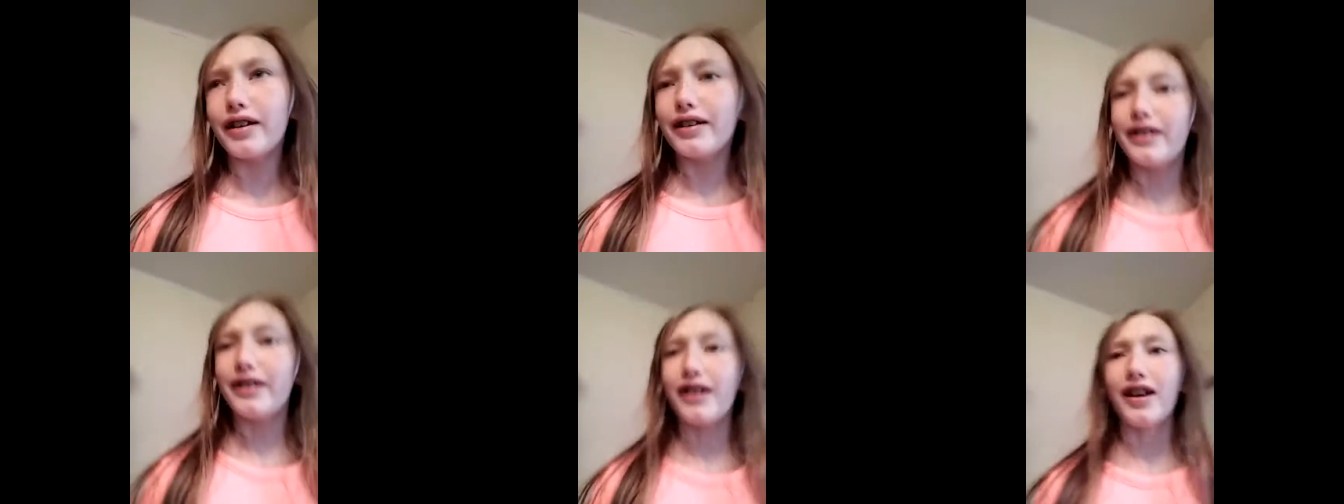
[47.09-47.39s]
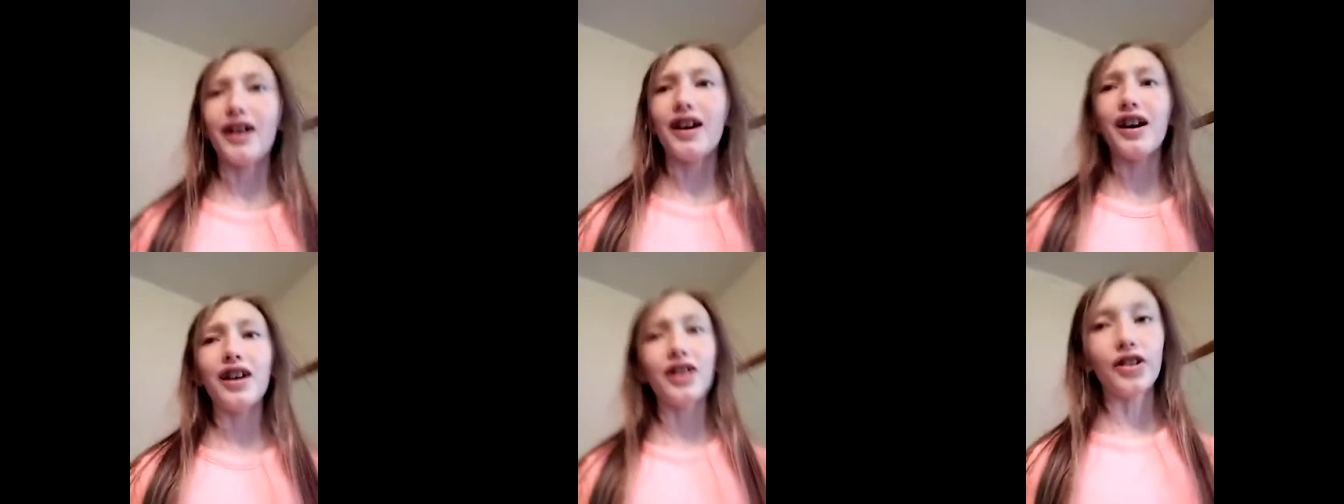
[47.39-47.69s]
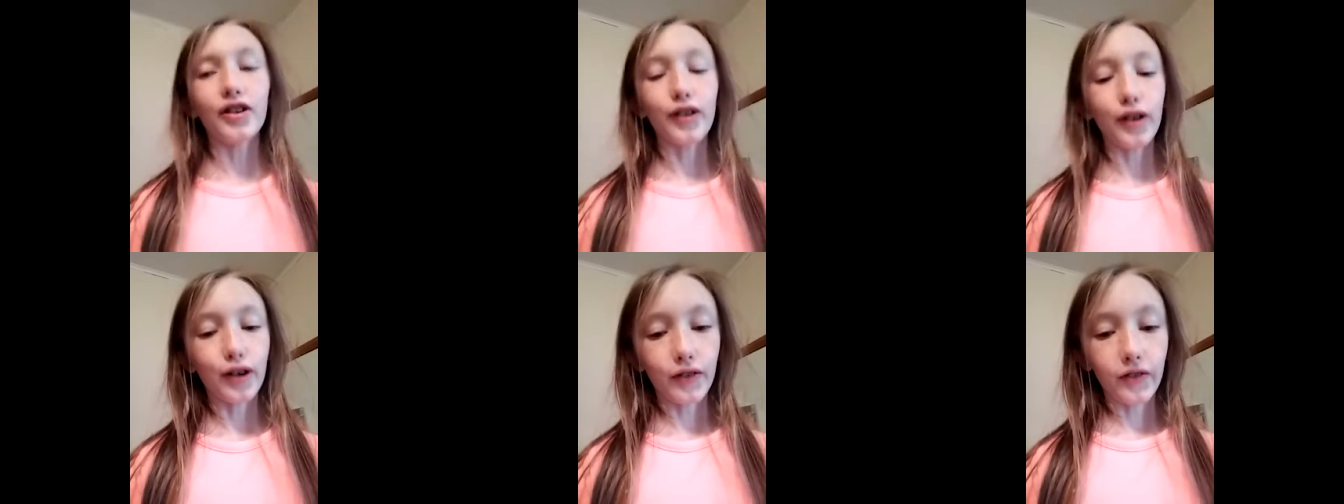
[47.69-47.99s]
Yeah, I
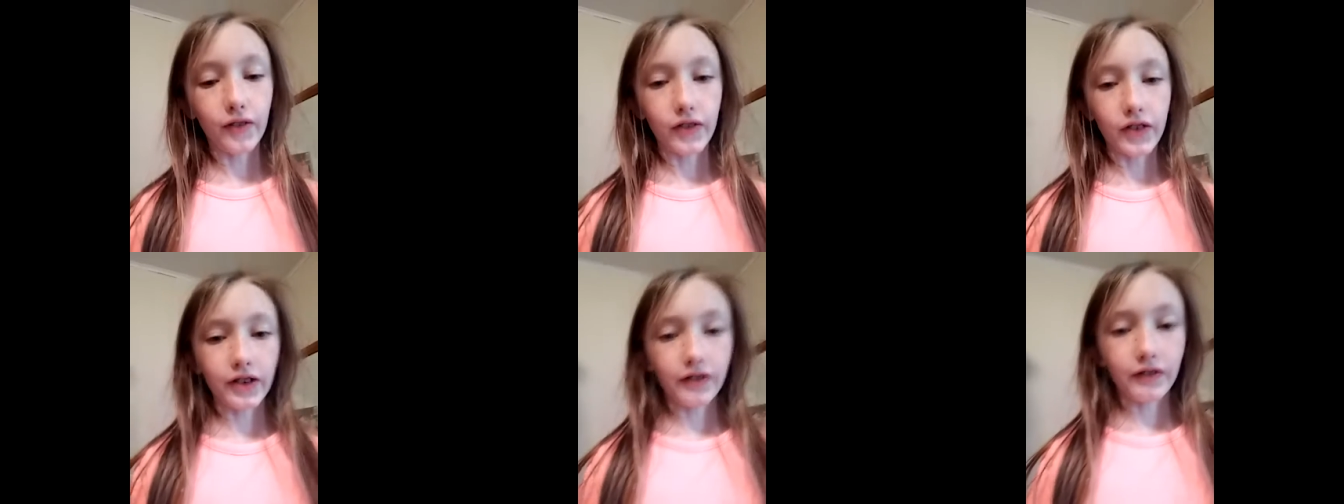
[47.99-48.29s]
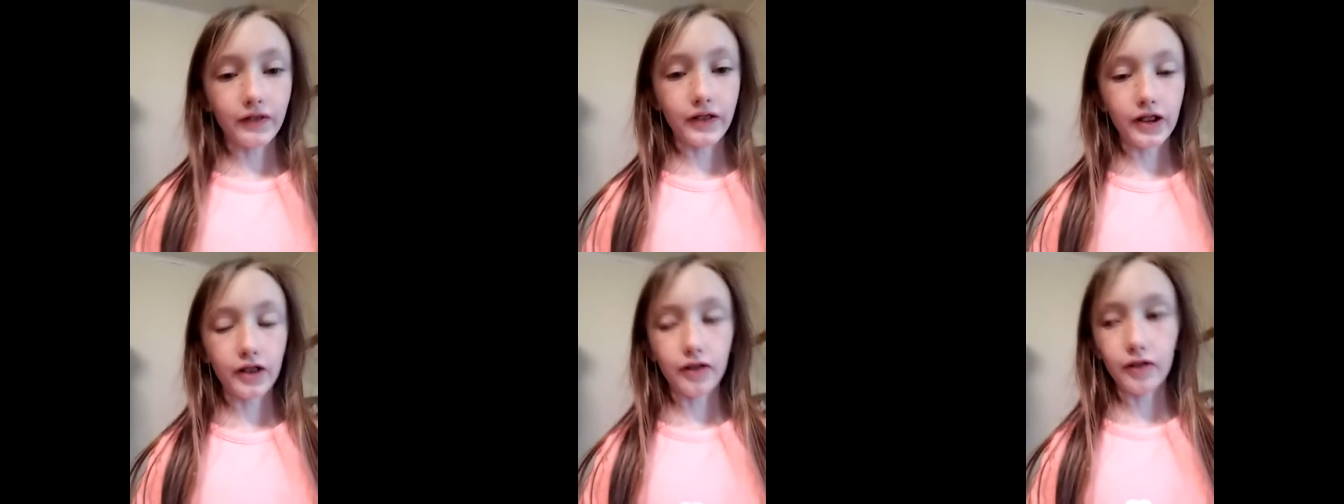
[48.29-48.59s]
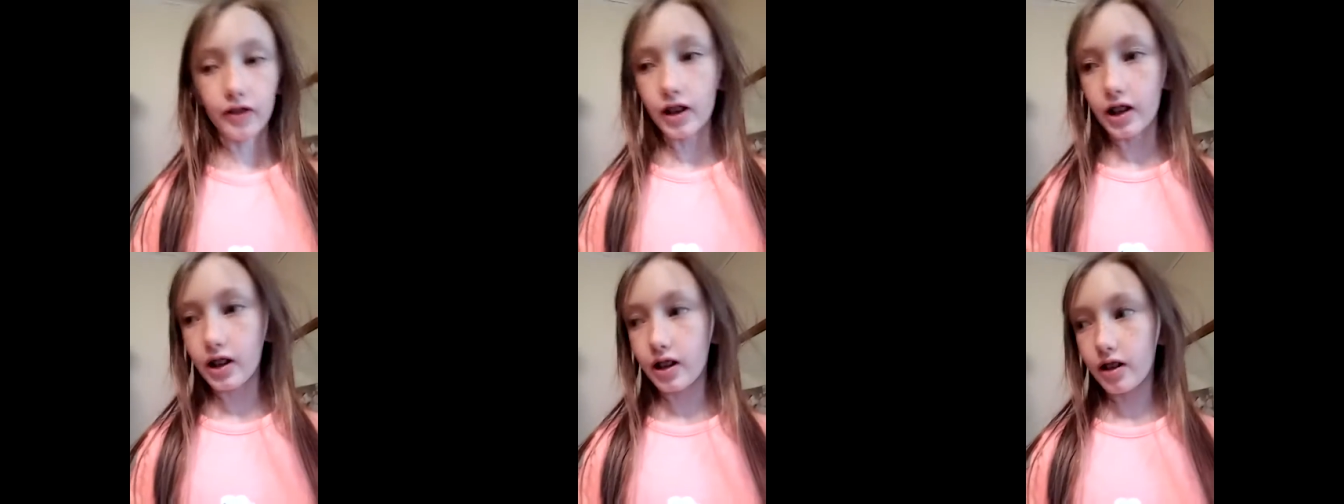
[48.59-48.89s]
don't know. I don't know
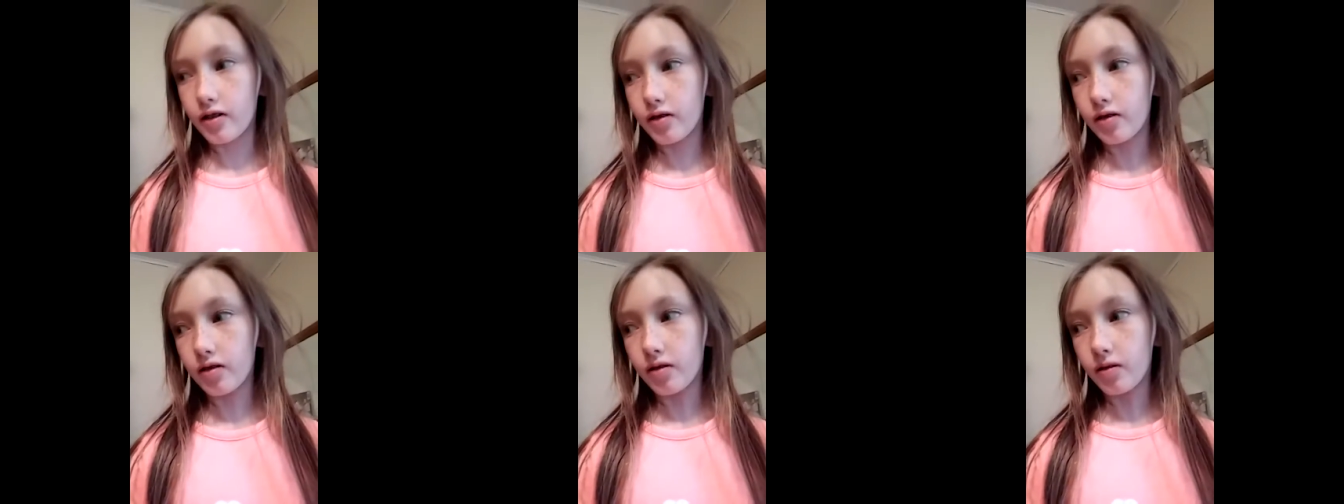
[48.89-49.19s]
right now.